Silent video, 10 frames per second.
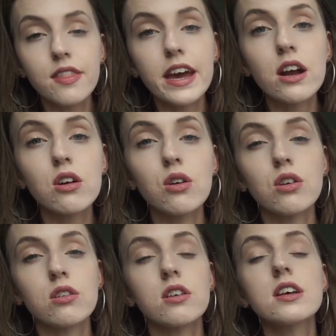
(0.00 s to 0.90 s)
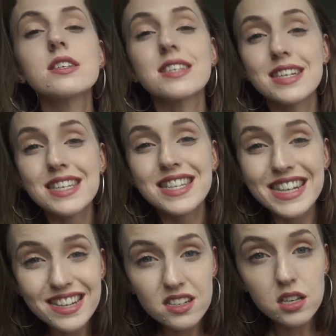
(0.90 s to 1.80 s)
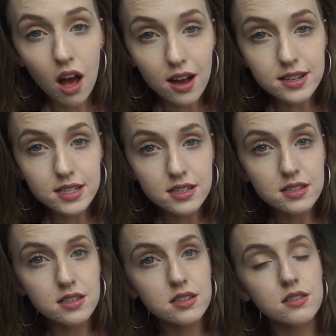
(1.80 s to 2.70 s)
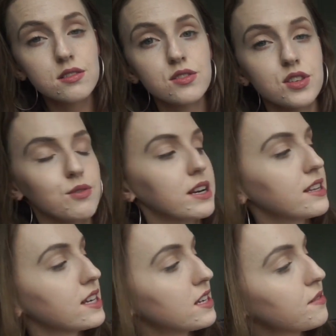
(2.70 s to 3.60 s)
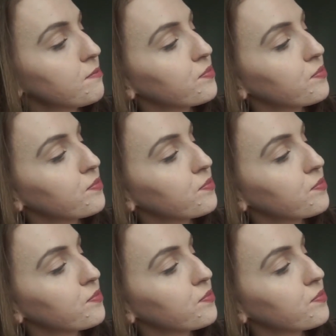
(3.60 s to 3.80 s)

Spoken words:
they are all succedent houses. So you write that in.